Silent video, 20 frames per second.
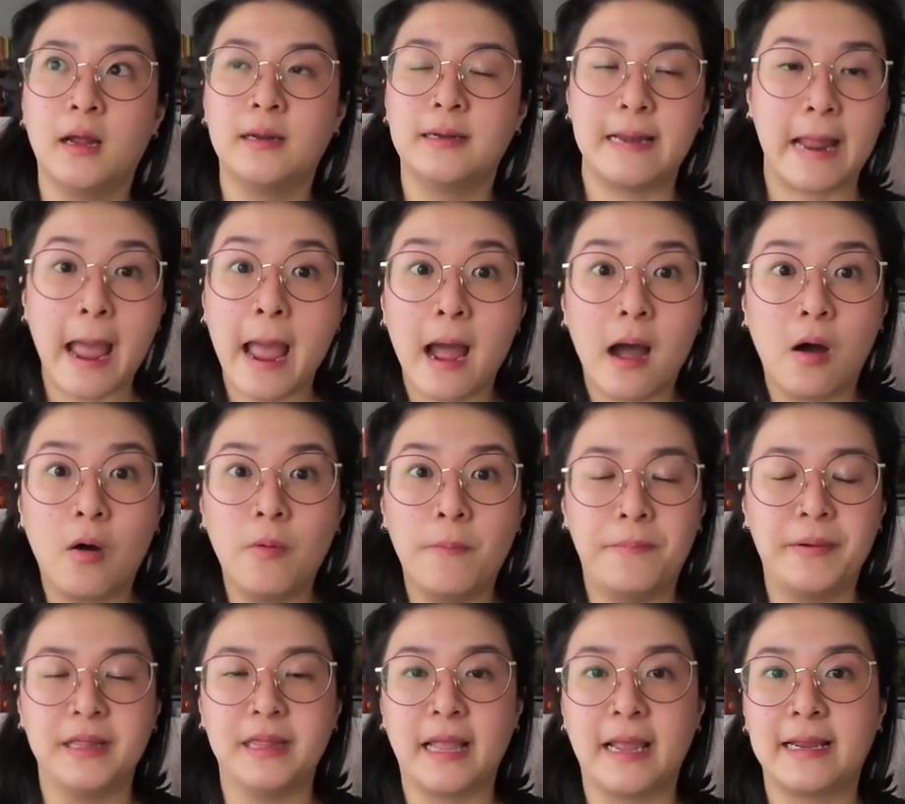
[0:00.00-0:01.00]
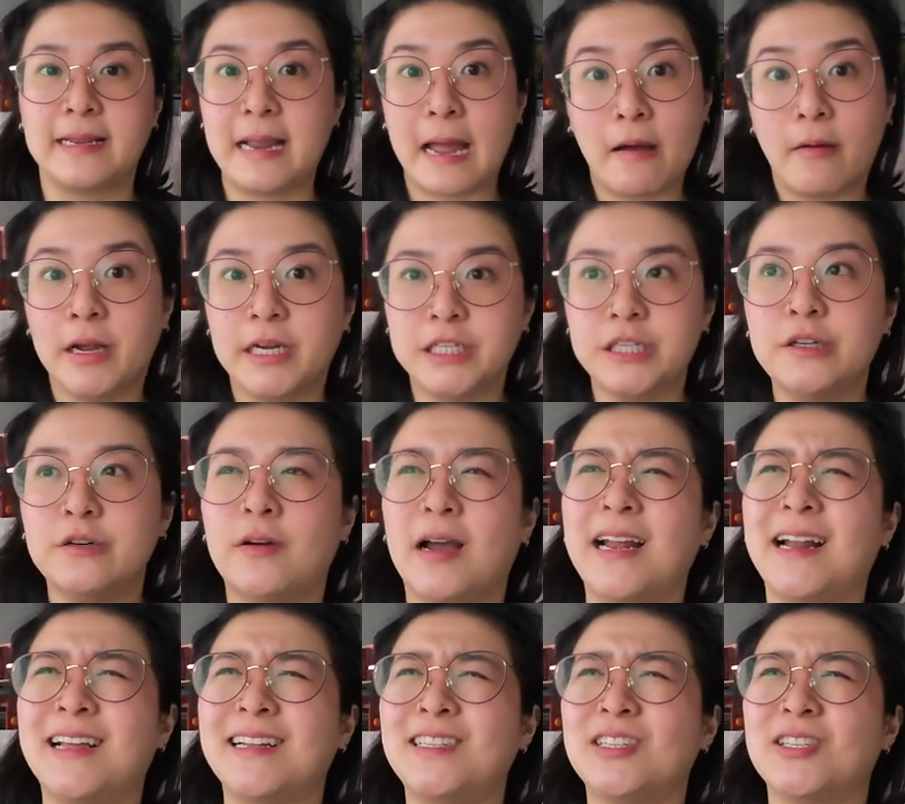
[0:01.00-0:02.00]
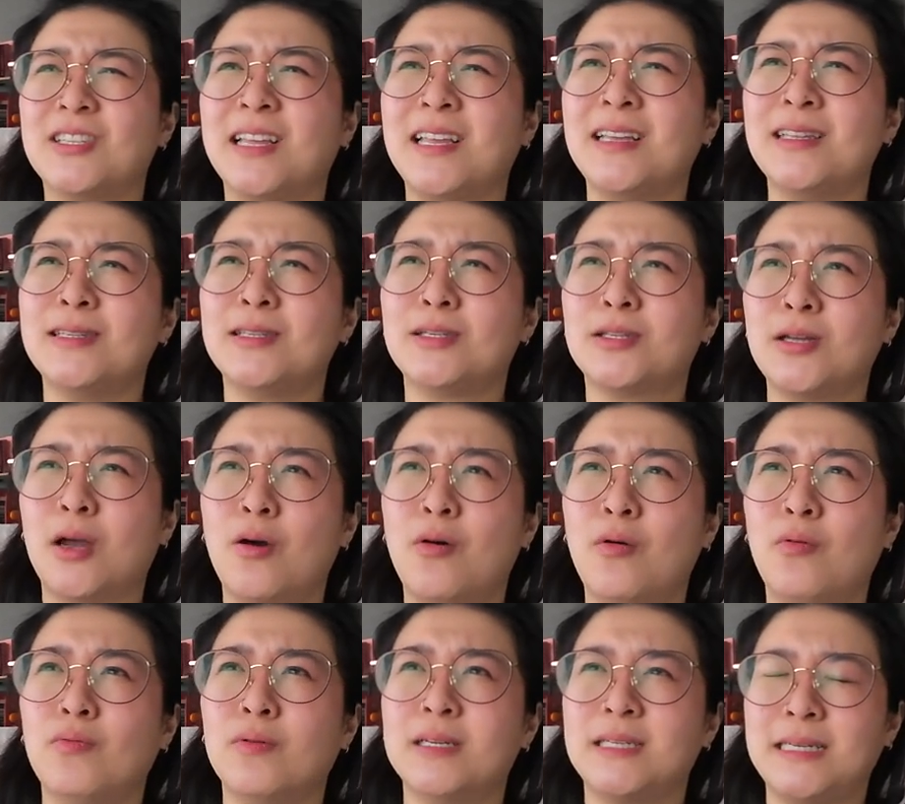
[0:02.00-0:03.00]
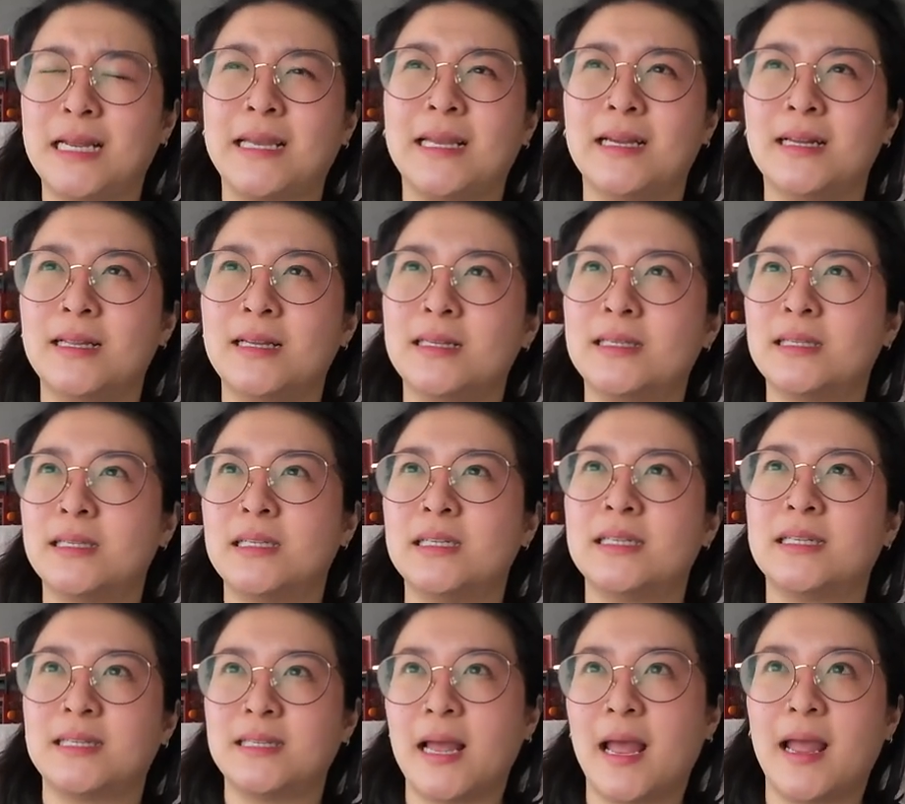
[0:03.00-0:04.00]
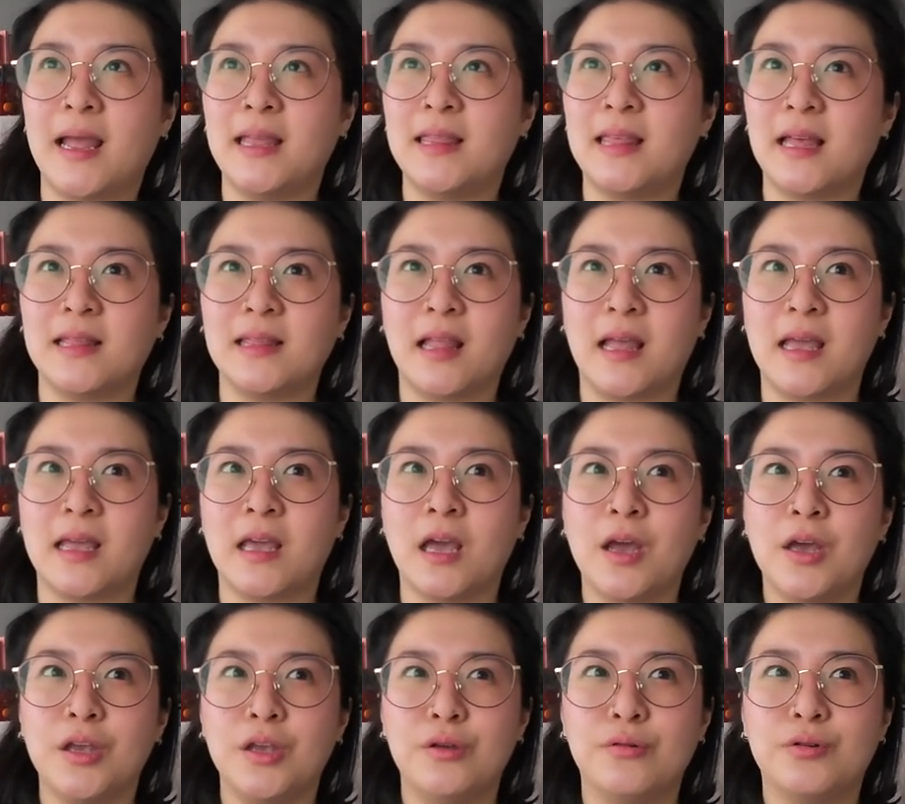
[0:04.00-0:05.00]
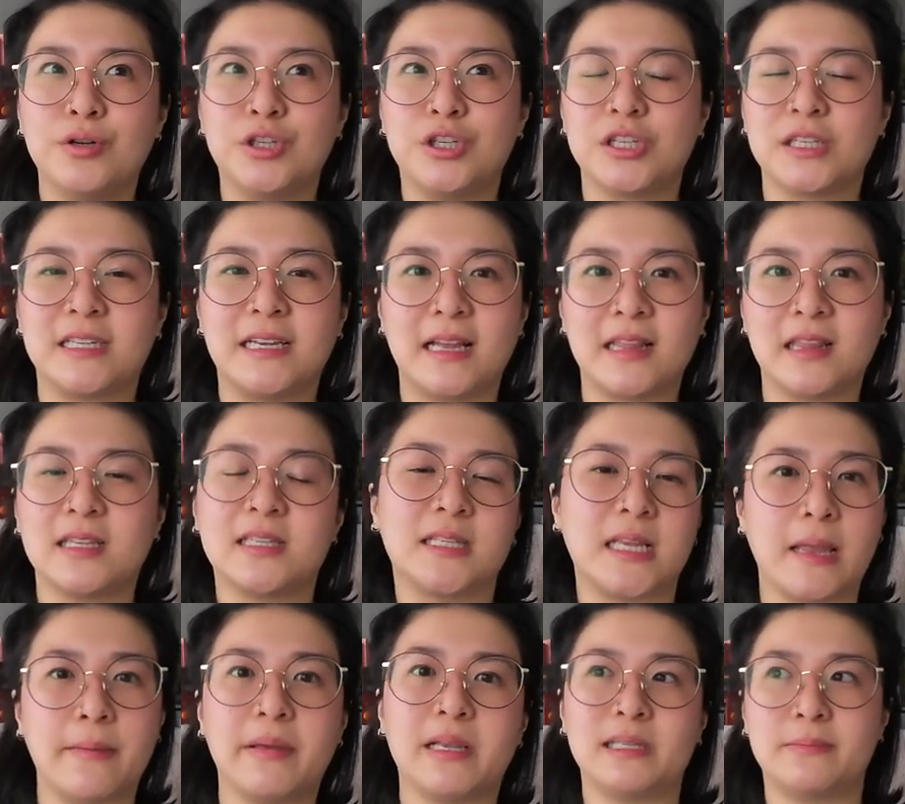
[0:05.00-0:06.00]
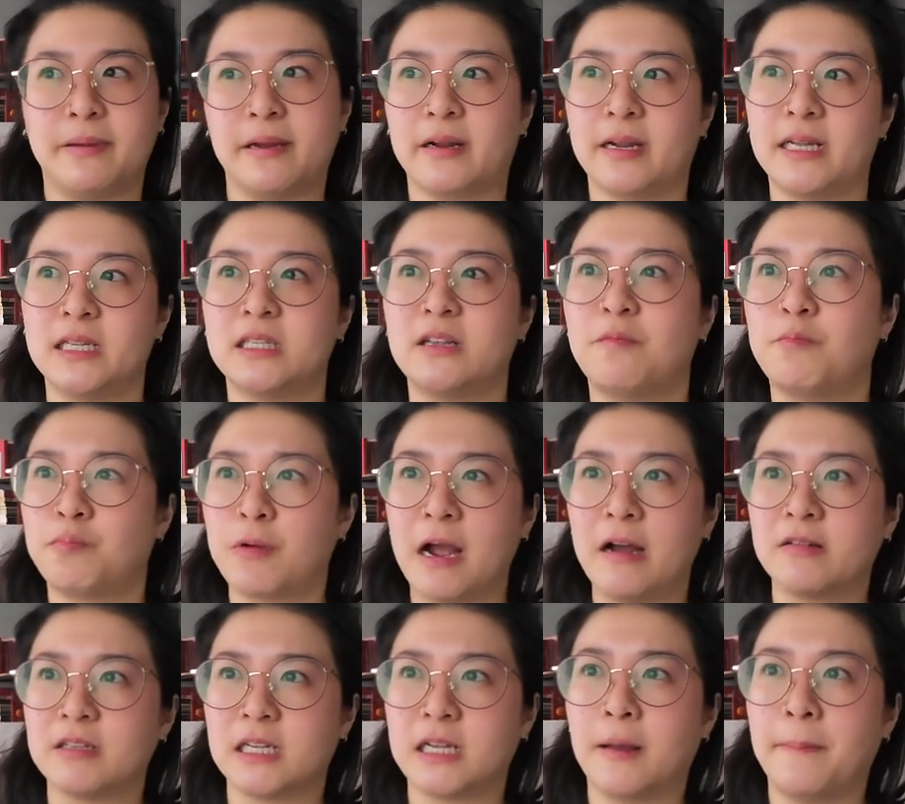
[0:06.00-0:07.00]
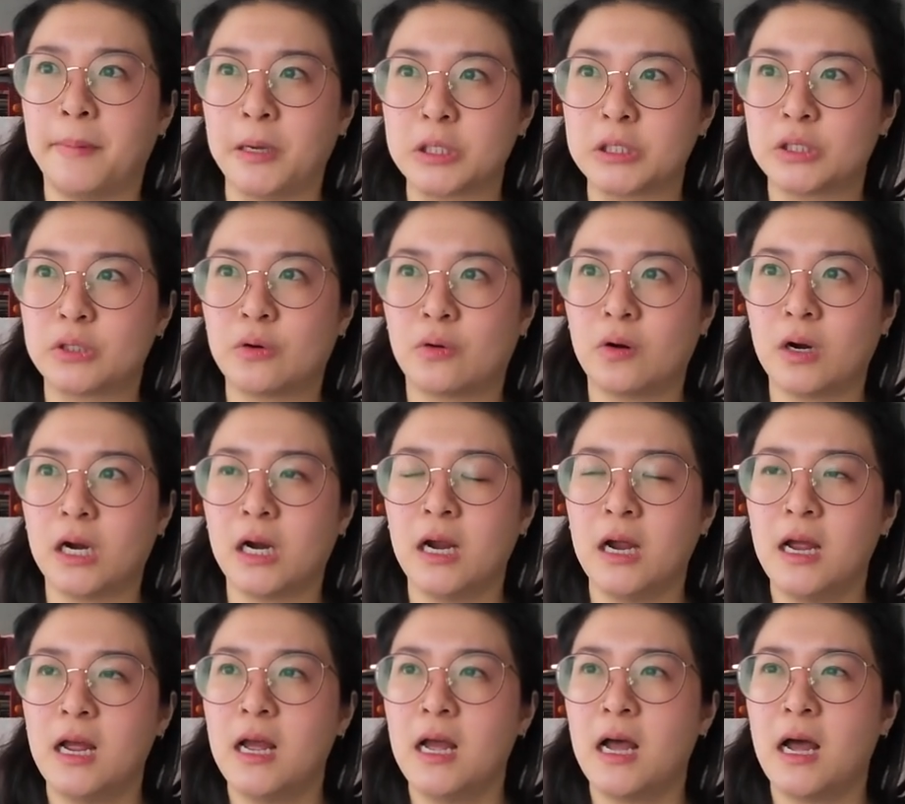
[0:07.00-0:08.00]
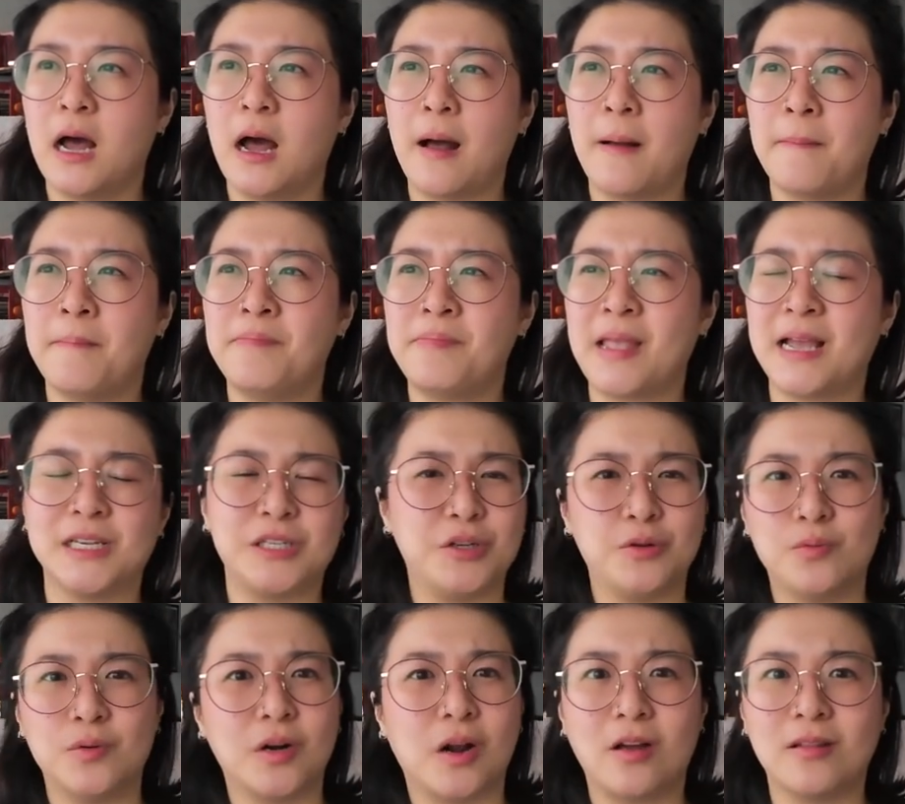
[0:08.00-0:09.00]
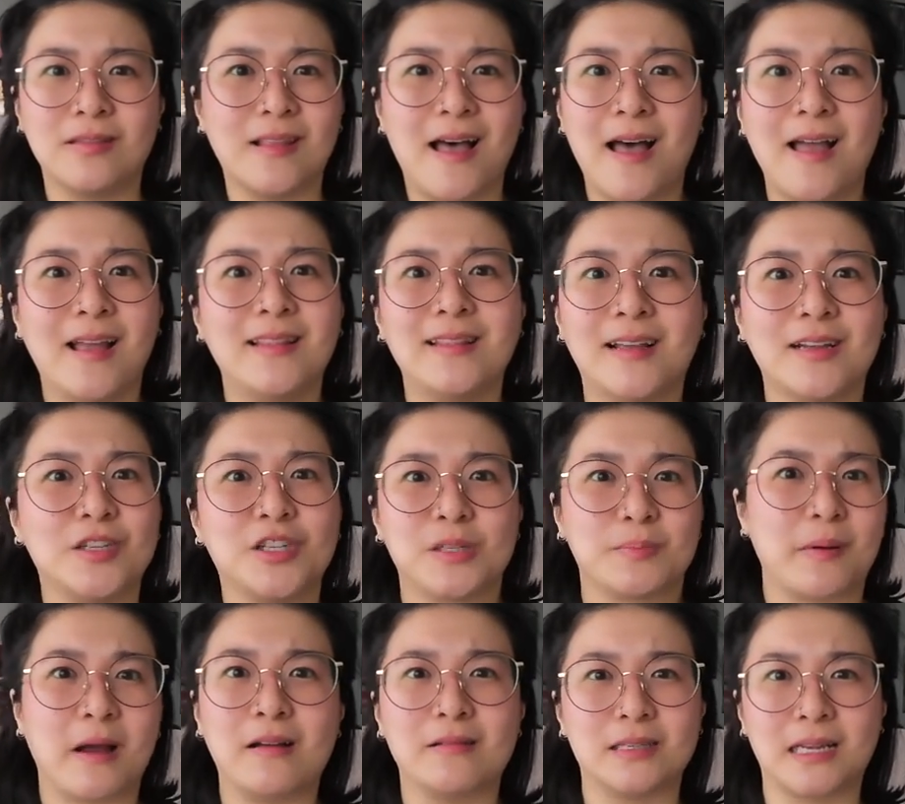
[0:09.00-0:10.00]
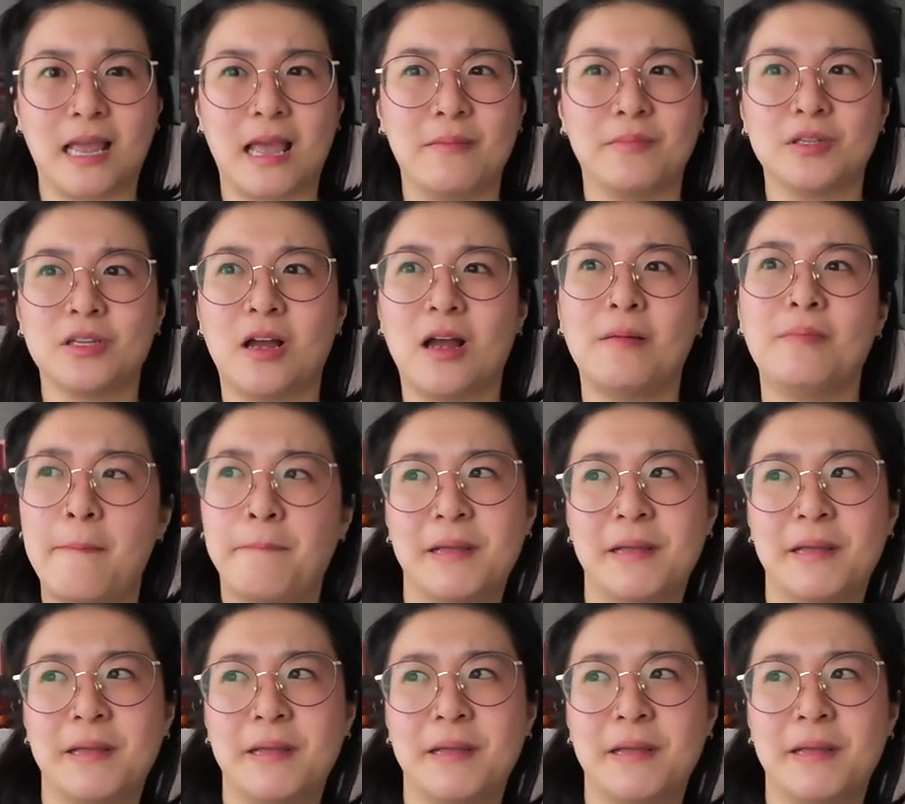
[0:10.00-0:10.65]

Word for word: now, but like now I do. And I just think it's so ridiculous to say that like you could just get the same experience of browsing a bookstore um, as you would online, like just browsing Amazon,